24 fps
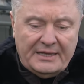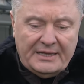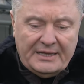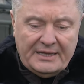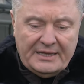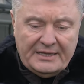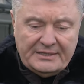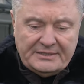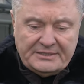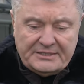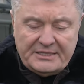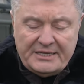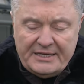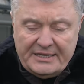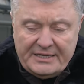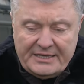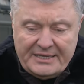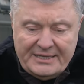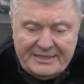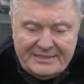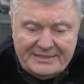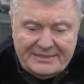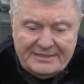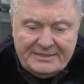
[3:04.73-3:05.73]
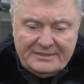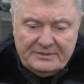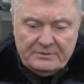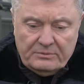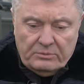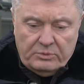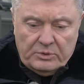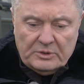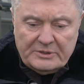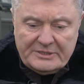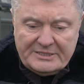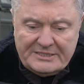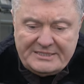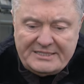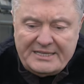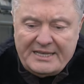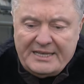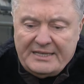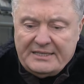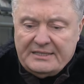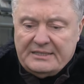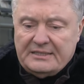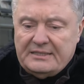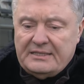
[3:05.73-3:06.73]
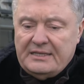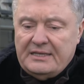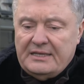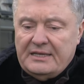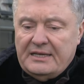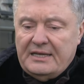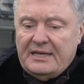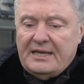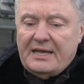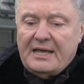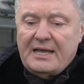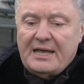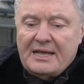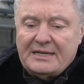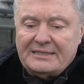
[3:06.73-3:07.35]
attacked and was sent there